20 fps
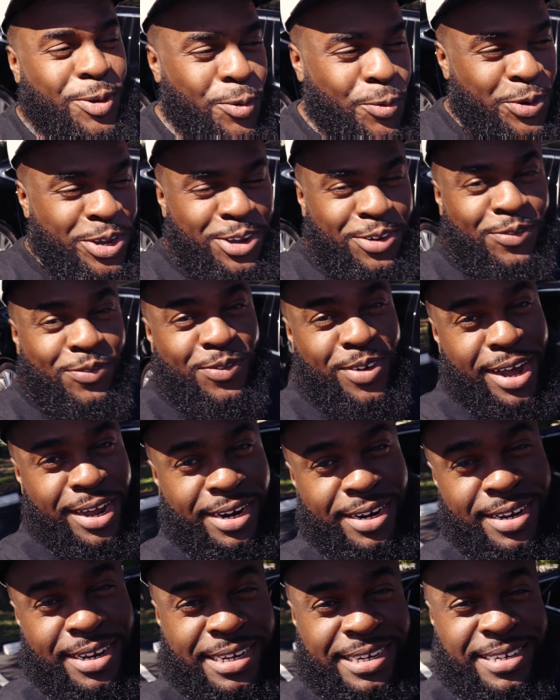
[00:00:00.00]
we are
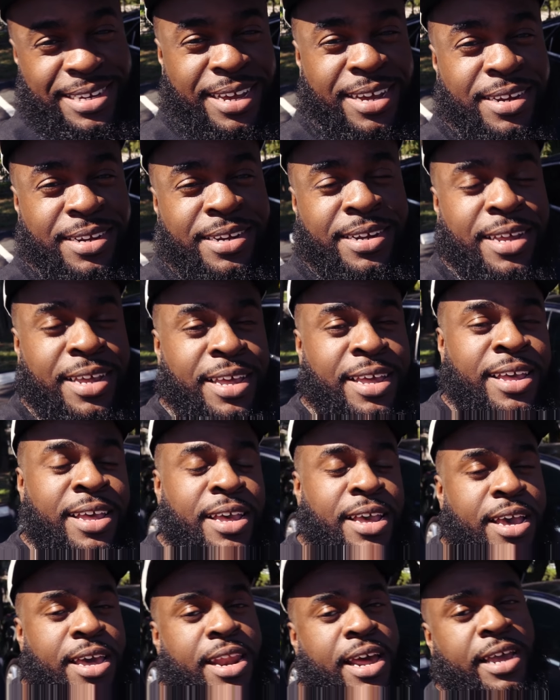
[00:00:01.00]
finally done
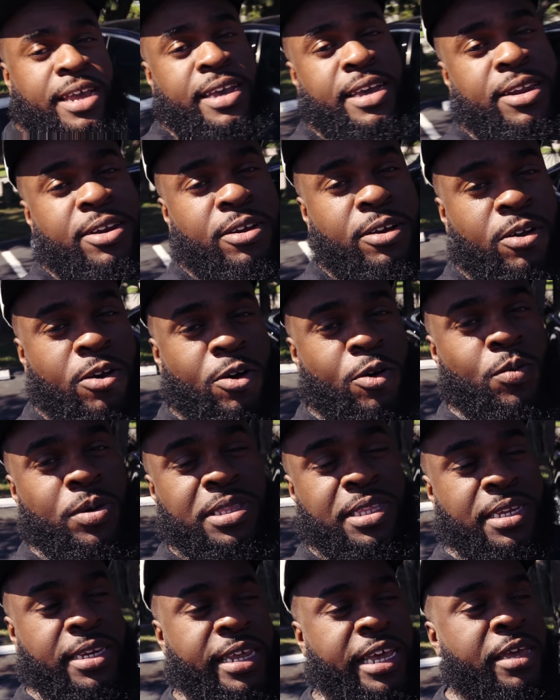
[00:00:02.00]
and I can get along
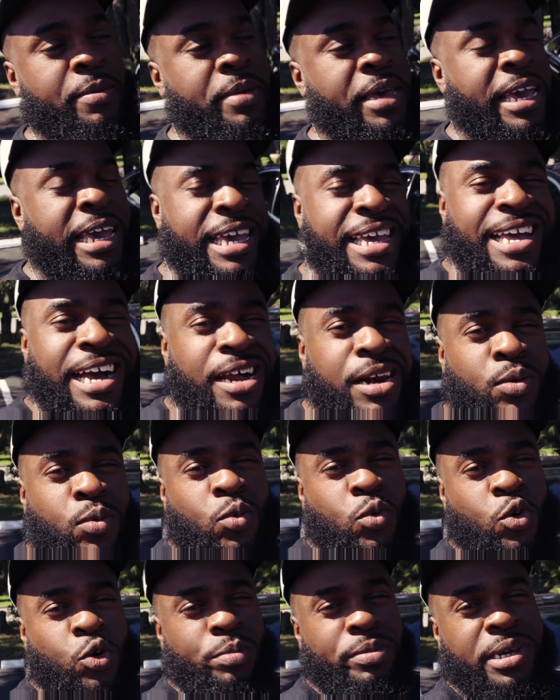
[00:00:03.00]
with the day, man. He kind of
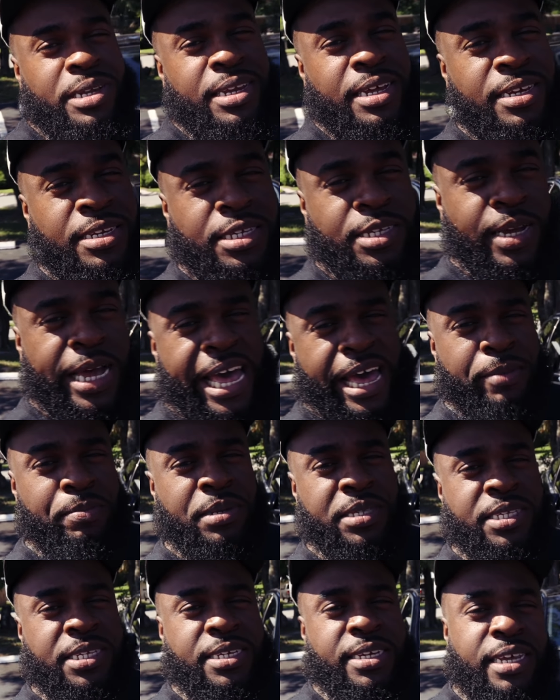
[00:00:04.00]
warned me that this could
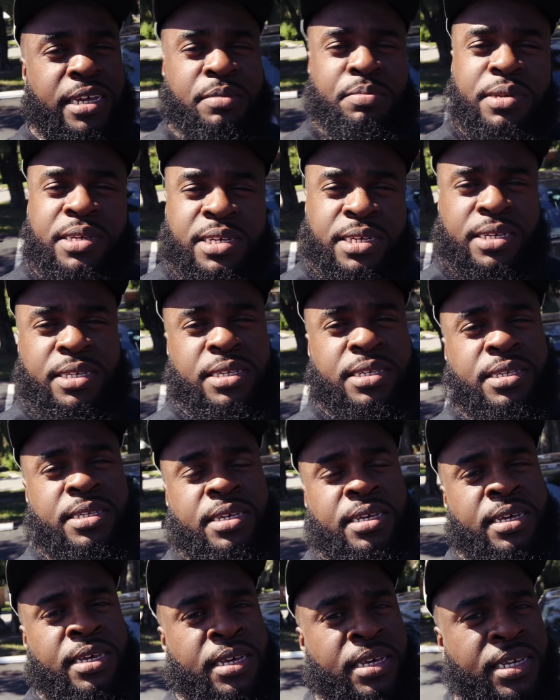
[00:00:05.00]
happen today because
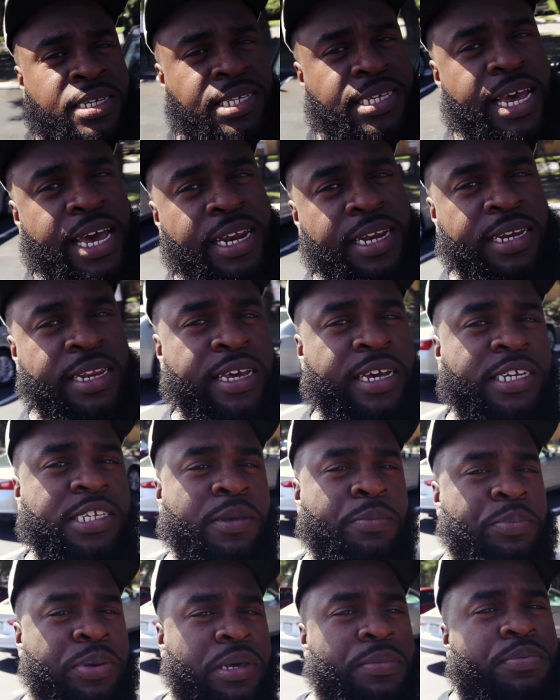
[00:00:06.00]
Saturdays
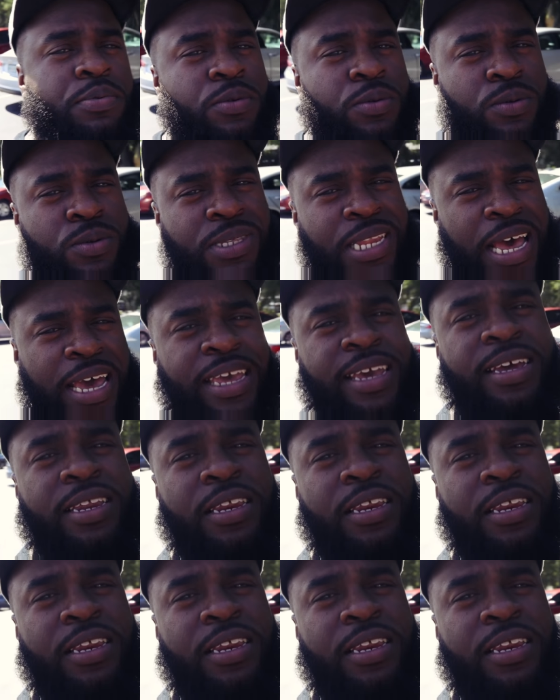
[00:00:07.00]
and people not